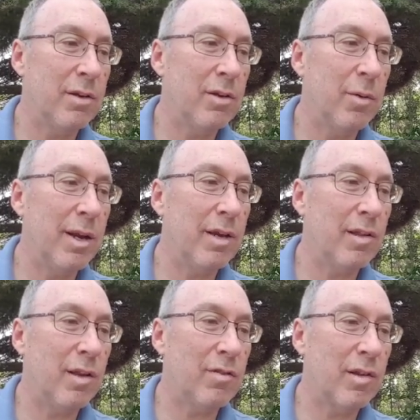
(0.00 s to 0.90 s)
Too many
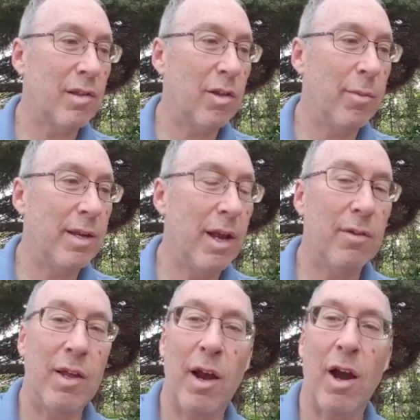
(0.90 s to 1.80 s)
decisions slow me
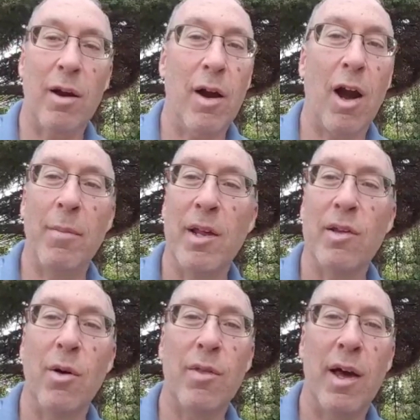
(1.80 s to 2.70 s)
down. The armies
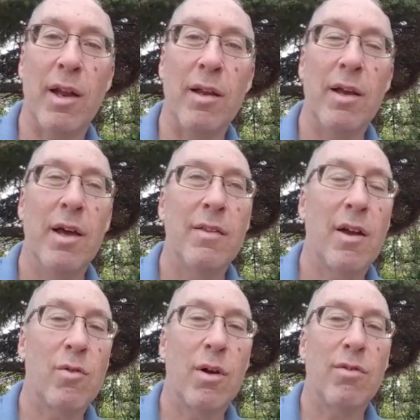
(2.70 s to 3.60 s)
know that.
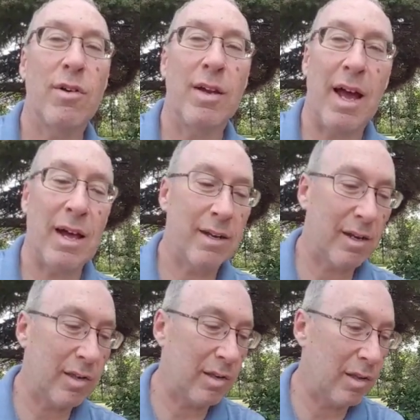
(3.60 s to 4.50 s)
That's one of their
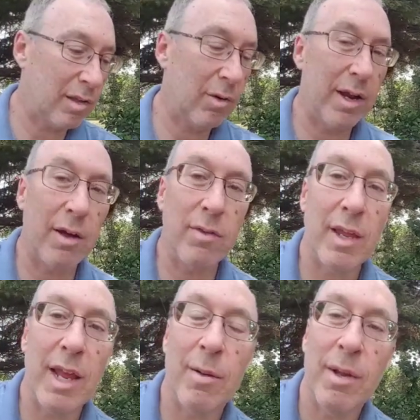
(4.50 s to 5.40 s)
tactics to slow down
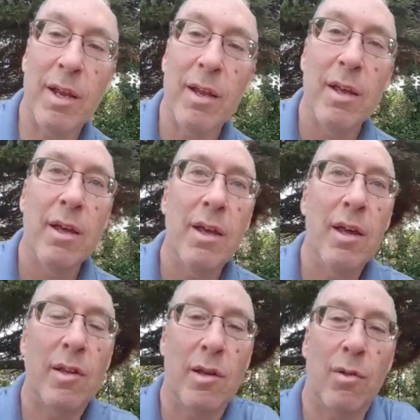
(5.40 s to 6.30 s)
the enemy,
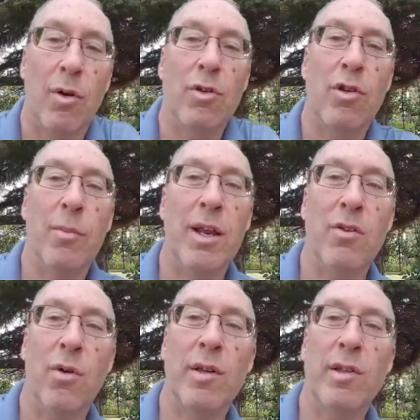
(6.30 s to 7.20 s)
is to throw too many
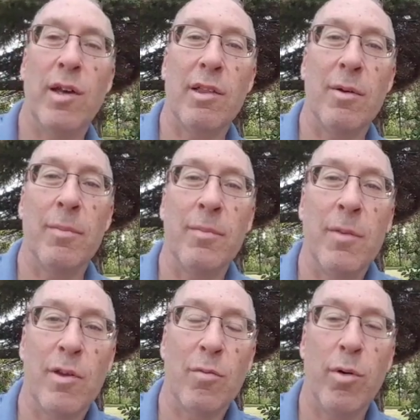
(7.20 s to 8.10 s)
choices at them.
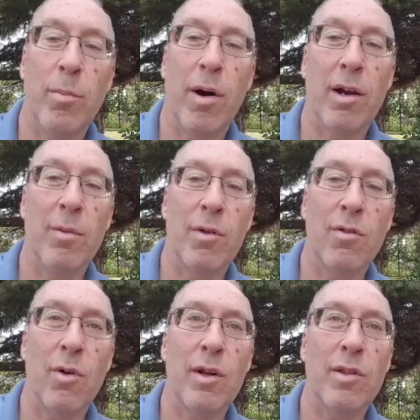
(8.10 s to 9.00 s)
Just bombard them with
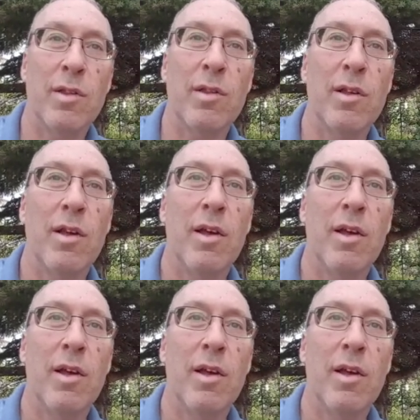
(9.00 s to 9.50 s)
choices.